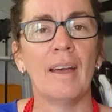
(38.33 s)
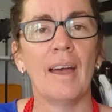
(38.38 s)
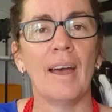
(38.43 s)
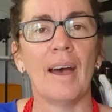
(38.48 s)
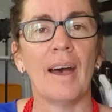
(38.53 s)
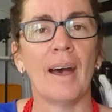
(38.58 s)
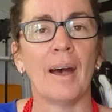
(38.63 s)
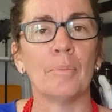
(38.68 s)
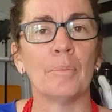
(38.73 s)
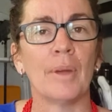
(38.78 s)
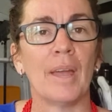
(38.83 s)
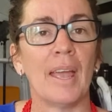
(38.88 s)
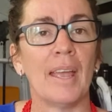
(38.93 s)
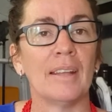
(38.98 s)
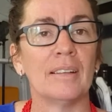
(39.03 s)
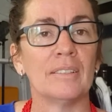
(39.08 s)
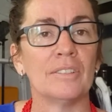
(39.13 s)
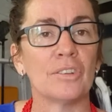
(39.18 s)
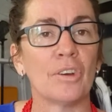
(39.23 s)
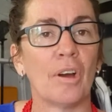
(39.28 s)

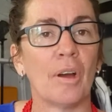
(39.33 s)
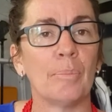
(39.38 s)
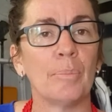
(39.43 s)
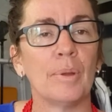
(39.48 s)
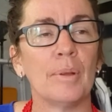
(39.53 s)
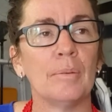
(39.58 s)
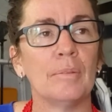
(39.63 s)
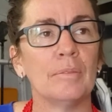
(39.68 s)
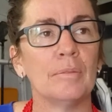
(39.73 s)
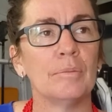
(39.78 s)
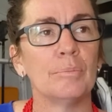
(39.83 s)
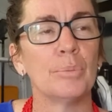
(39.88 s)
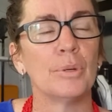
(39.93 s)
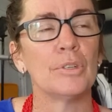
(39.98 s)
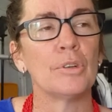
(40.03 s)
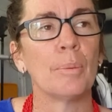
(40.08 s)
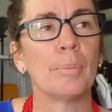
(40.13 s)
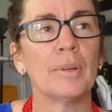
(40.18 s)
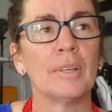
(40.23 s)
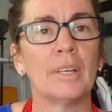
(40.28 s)
and I've been
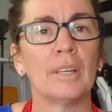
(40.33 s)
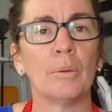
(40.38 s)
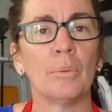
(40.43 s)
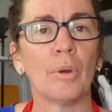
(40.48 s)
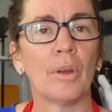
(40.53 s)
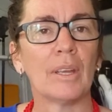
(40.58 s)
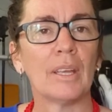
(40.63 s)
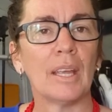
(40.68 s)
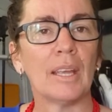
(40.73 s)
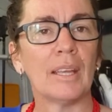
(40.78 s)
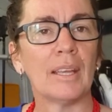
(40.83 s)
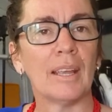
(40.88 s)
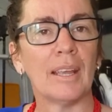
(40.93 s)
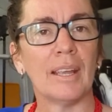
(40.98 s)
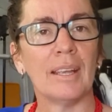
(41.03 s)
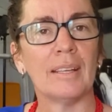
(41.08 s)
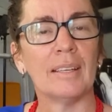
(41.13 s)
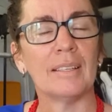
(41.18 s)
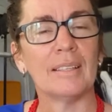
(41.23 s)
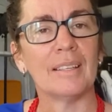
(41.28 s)
predominantly working
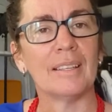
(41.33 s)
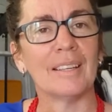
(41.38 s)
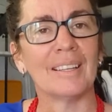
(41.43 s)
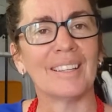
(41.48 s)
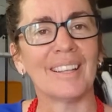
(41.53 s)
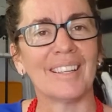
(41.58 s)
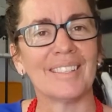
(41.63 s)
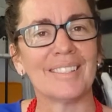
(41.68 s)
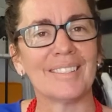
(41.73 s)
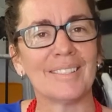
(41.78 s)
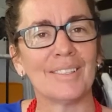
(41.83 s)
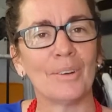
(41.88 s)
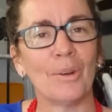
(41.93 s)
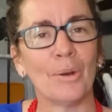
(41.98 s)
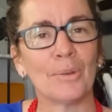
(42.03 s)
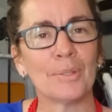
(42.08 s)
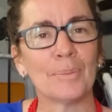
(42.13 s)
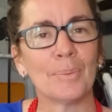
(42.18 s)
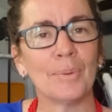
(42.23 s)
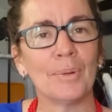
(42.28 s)
in the Gladstone
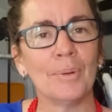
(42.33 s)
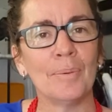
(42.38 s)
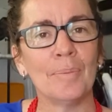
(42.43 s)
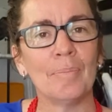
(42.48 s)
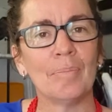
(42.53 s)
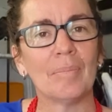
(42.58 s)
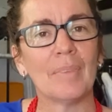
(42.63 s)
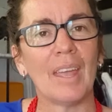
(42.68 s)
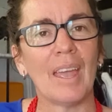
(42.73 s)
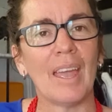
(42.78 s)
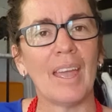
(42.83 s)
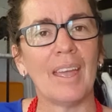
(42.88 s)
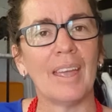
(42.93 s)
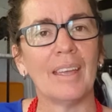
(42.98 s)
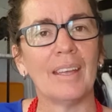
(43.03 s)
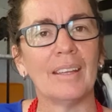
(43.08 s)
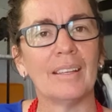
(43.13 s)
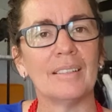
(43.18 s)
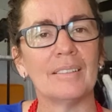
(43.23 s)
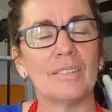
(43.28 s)
Hospital
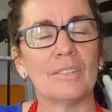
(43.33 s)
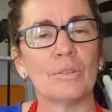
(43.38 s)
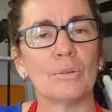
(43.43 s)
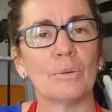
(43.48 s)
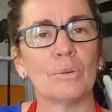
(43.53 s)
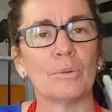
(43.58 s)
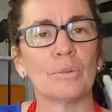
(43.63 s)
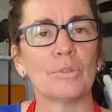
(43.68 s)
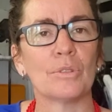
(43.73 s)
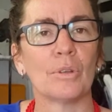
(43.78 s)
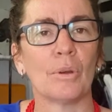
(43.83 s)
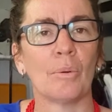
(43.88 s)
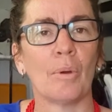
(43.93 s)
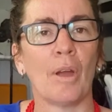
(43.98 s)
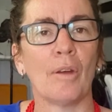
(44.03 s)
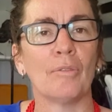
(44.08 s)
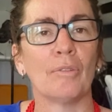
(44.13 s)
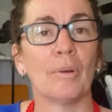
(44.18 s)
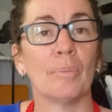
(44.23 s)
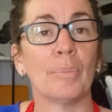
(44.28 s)
and also
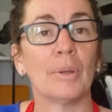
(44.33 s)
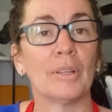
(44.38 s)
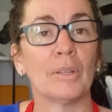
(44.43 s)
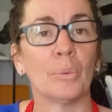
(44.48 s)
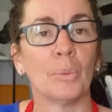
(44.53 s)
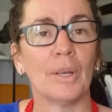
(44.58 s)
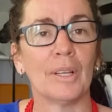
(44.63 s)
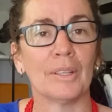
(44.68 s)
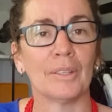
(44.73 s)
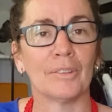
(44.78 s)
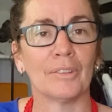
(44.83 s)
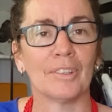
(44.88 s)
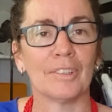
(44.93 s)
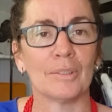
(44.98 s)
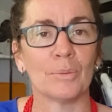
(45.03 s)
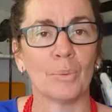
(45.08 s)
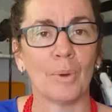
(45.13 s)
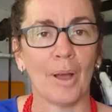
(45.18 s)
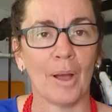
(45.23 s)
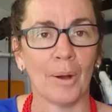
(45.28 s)
over at Billa Wheeler
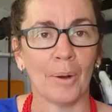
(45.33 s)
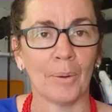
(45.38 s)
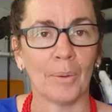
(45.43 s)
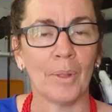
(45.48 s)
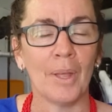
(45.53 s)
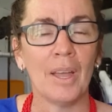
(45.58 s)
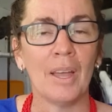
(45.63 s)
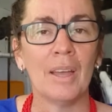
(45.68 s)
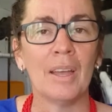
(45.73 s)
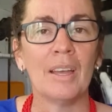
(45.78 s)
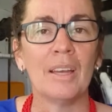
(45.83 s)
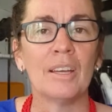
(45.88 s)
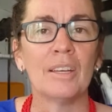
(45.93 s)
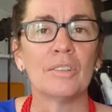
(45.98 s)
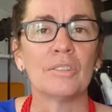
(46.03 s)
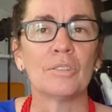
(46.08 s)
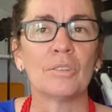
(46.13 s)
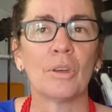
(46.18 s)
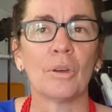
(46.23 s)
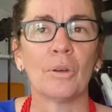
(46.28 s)
as well.
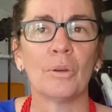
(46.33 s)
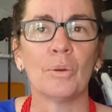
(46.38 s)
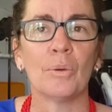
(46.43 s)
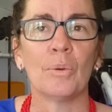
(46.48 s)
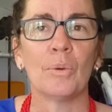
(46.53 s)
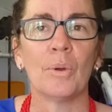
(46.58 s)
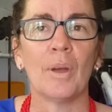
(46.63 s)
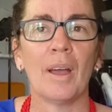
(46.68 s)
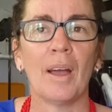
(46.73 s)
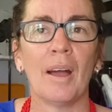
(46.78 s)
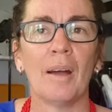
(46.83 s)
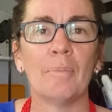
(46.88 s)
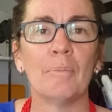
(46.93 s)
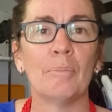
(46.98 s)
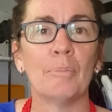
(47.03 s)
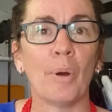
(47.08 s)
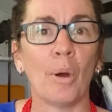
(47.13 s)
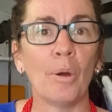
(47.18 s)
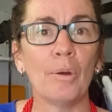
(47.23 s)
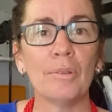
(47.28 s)
So
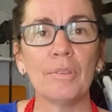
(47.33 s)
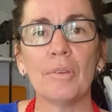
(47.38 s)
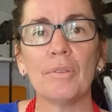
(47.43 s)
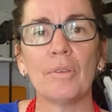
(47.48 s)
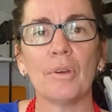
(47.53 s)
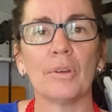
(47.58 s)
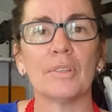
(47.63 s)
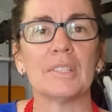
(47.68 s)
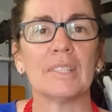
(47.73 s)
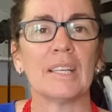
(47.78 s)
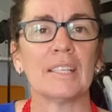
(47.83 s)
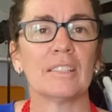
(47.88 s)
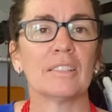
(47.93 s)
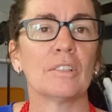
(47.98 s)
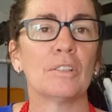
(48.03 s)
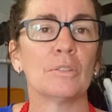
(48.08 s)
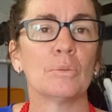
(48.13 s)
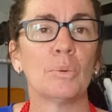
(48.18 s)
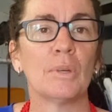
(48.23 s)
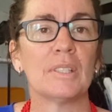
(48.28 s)
both of those things,
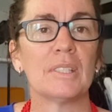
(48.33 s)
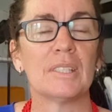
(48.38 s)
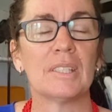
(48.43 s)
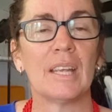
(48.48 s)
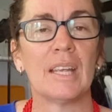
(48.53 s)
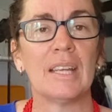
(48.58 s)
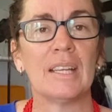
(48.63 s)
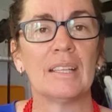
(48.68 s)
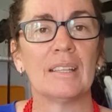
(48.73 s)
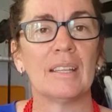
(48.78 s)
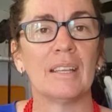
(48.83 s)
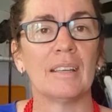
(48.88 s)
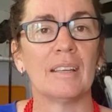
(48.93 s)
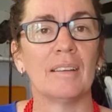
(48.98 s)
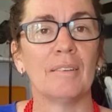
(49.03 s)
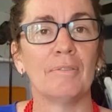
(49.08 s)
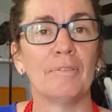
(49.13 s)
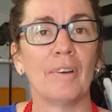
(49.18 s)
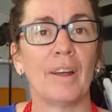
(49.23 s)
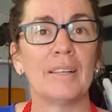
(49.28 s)
because we're seeing
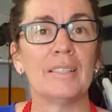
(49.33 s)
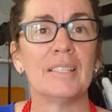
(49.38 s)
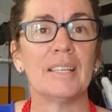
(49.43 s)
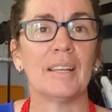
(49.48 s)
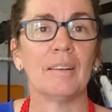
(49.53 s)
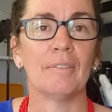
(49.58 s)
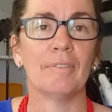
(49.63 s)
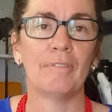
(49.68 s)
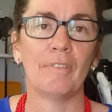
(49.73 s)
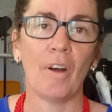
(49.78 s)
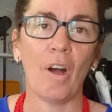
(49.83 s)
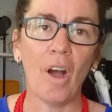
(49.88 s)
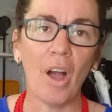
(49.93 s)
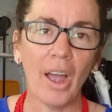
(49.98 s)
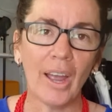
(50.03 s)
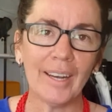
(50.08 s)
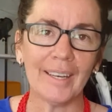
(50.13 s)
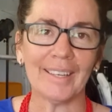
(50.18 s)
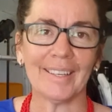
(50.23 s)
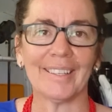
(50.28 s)
the funding
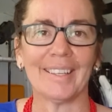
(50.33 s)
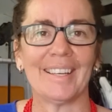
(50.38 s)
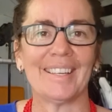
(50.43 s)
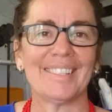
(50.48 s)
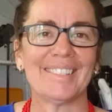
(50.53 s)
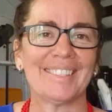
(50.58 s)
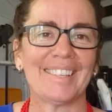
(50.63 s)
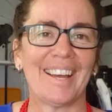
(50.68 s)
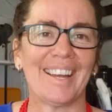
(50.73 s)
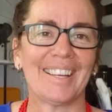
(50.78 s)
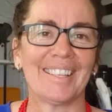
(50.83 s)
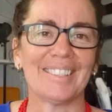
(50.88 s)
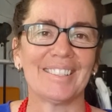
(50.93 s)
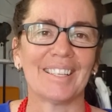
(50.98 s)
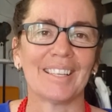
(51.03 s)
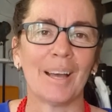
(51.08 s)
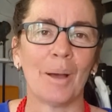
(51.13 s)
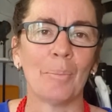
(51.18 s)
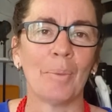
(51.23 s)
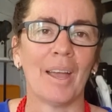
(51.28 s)
finally starting to
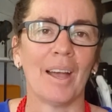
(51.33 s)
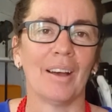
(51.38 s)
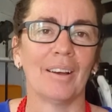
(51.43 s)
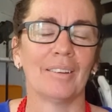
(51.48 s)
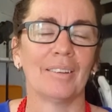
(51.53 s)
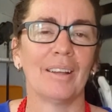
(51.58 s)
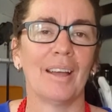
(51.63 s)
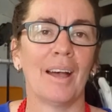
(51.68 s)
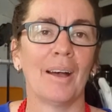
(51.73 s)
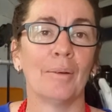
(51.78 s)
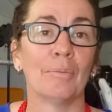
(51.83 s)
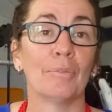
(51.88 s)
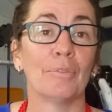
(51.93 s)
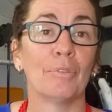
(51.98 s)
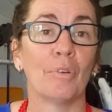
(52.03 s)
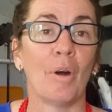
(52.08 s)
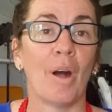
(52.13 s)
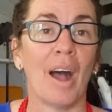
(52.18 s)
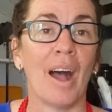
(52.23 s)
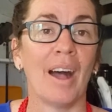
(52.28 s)
come out
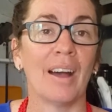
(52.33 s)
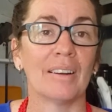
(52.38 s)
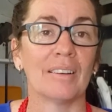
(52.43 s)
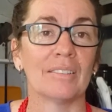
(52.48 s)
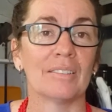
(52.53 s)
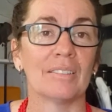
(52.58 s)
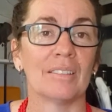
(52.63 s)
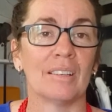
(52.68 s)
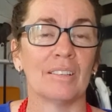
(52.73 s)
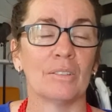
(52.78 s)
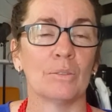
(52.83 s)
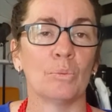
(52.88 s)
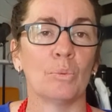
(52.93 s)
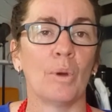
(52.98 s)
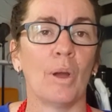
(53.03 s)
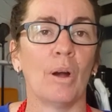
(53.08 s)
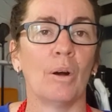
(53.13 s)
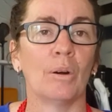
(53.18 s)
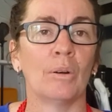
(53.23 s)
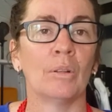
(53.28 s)
for artists as
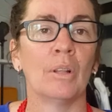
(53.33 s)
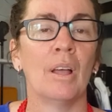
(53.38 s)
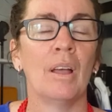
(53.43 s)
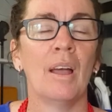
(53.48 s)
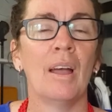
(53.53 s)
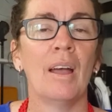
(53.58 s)
well.